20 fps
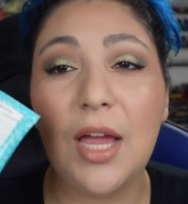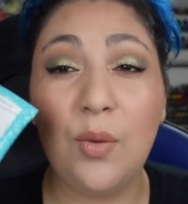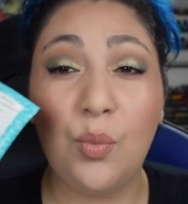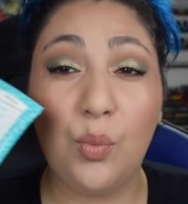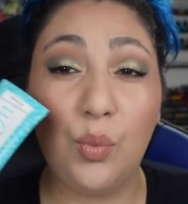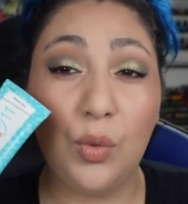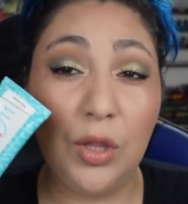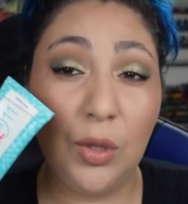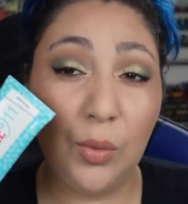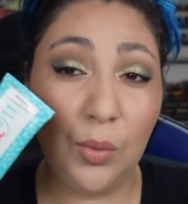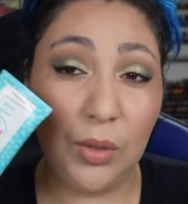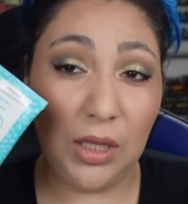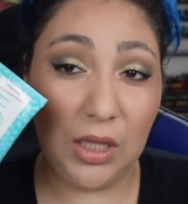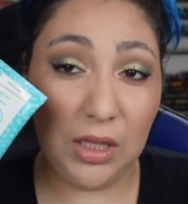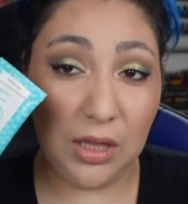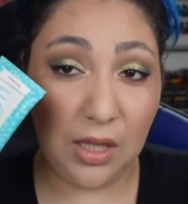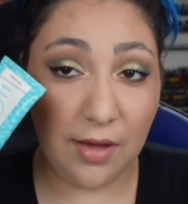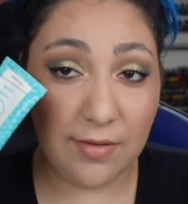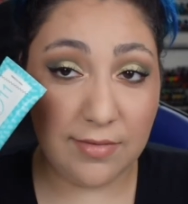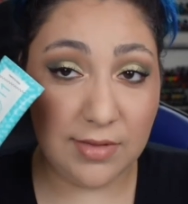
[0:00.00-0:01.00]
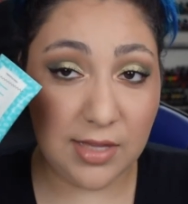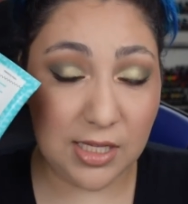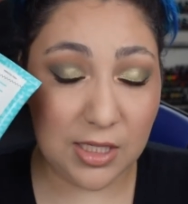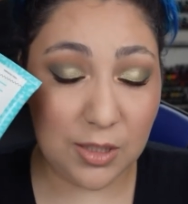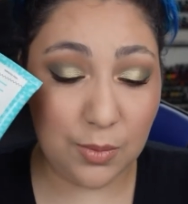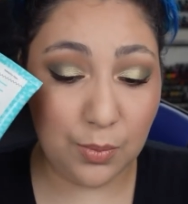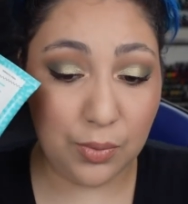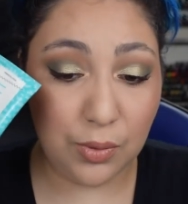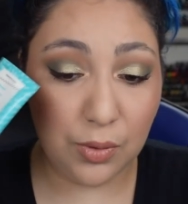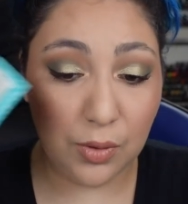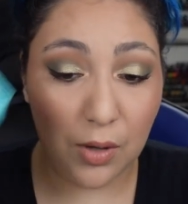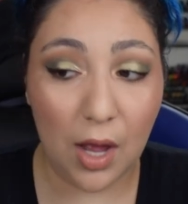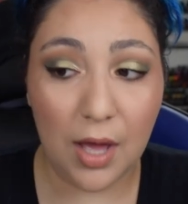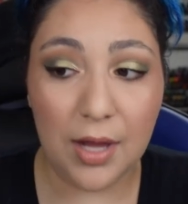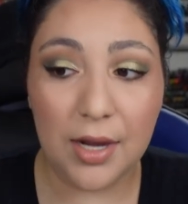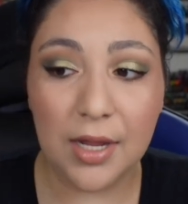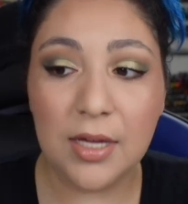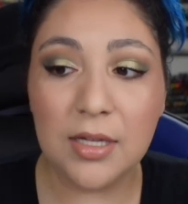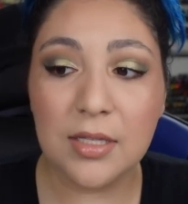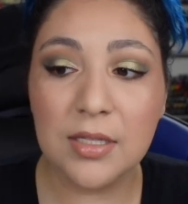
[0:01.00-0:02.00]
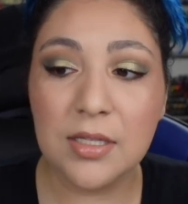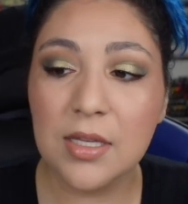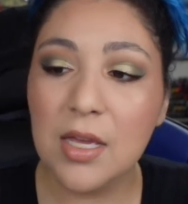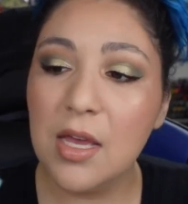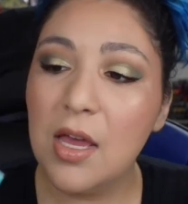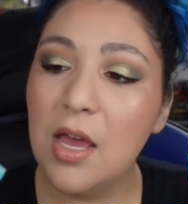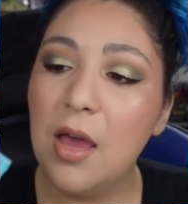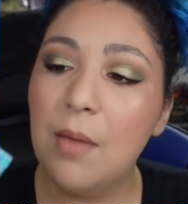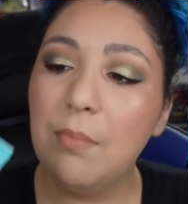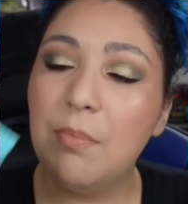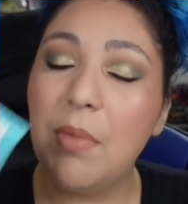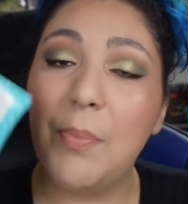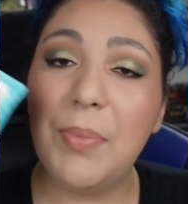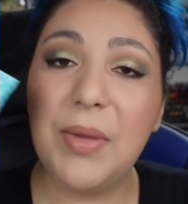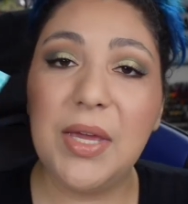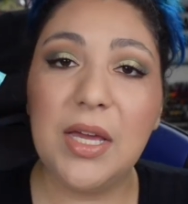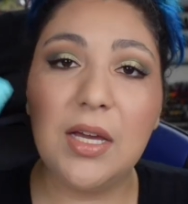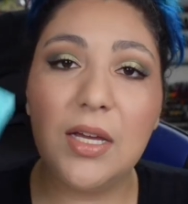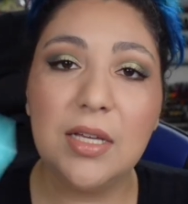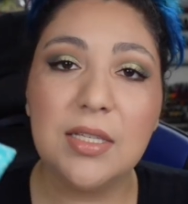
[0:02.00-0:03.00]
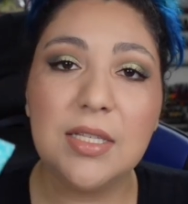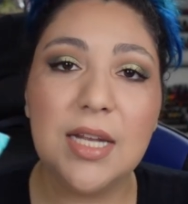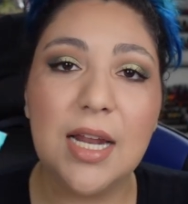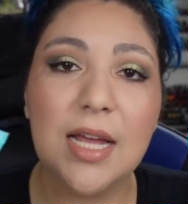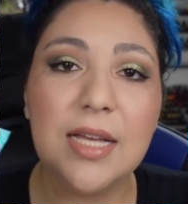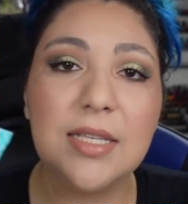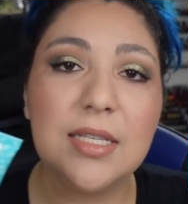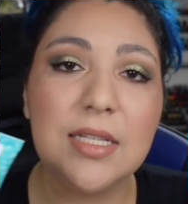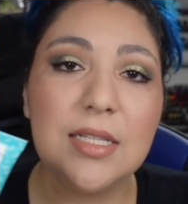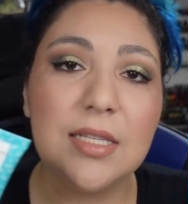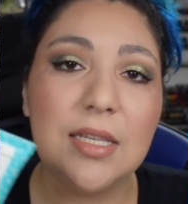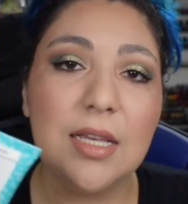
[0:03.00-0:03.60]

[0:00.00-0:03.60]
I really really love this product, but because it has